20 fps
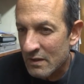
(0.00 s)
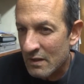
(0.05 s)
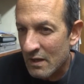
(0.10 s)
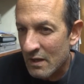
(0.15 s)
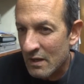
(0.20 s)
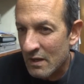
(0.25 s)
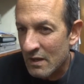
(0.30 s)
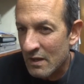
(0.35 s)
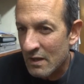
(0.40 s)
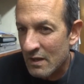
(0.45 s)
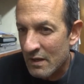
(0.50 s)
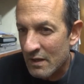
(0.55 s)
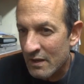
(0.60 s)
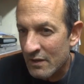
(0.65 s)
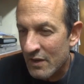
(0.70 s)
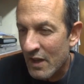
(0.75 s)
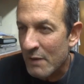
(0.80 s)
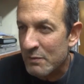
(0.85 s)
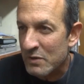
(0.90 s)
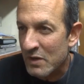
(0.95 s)
an
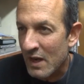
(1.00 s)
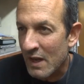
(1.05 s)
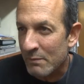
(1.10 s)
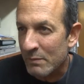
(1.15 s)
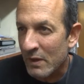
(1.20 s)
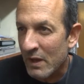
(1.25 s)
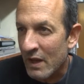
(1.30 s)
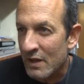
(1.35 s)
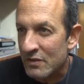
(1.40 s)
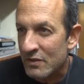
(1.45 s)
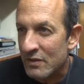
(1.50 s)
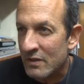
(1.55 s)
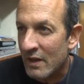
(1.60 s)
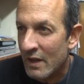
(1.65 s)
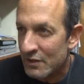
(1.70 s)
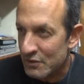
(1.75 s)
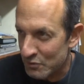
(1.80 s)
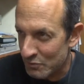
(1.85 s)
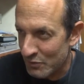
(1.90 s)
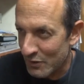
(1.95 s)
adoption application,
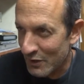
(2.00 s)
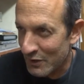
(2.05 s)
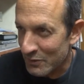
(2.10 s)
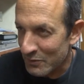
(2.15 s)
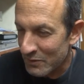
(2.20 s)
as you know.